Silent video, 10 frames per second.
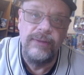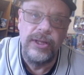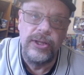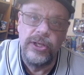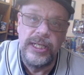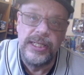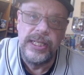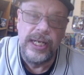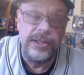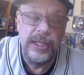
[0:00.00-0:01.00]
and
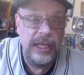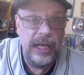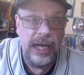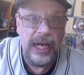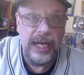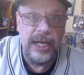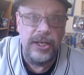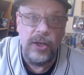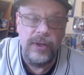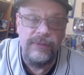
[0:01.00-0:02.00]
36 i had
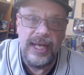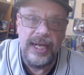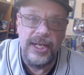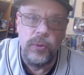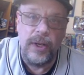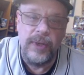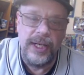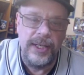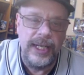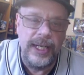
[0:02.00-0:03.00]
no advantage one way
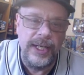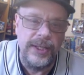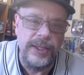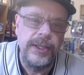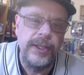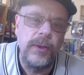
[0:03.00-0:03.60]
or the other